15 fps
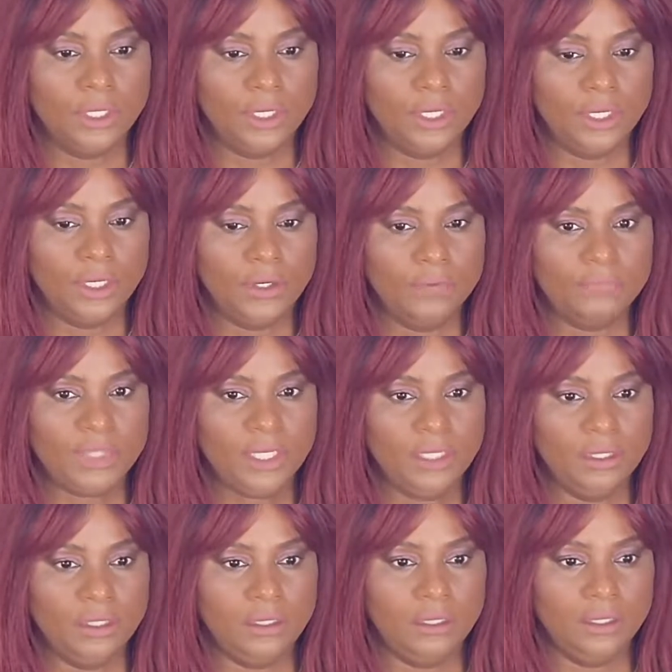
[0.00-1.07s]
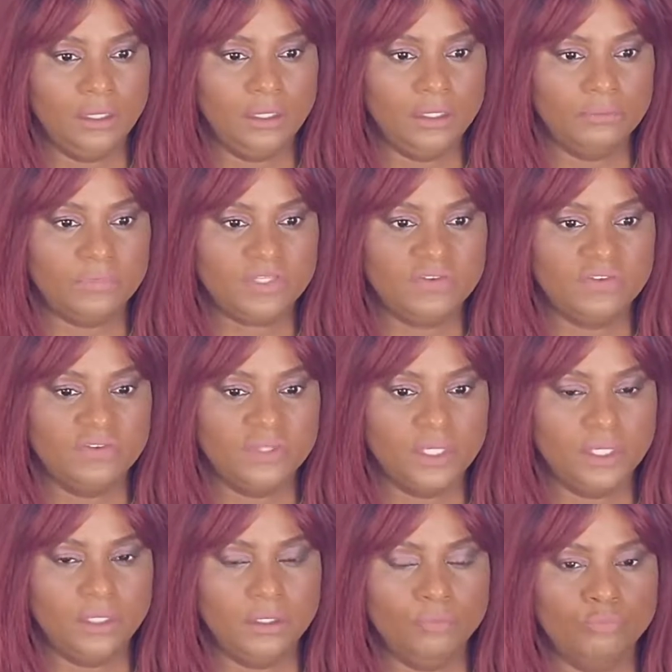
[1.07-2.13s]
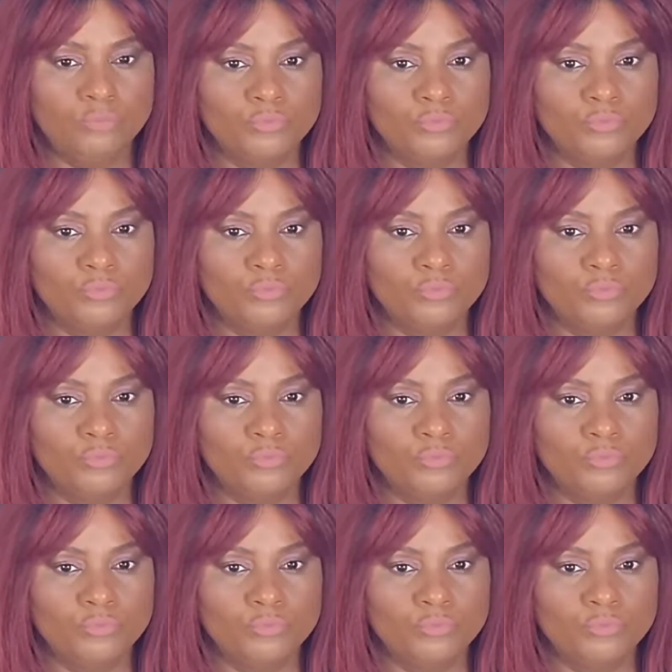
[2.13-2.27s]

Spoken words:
Um, Let me see.